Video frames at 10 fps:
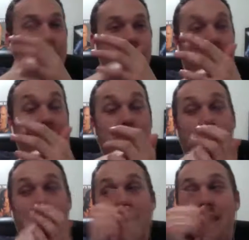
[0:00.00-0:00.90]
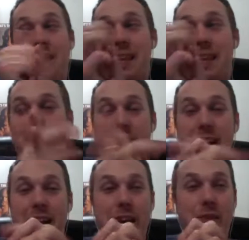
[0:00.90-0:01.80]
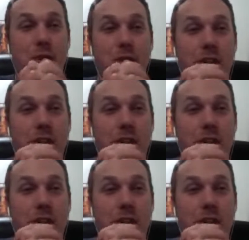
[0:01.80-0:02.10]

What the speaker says: That's why I think, man. I don't know if they're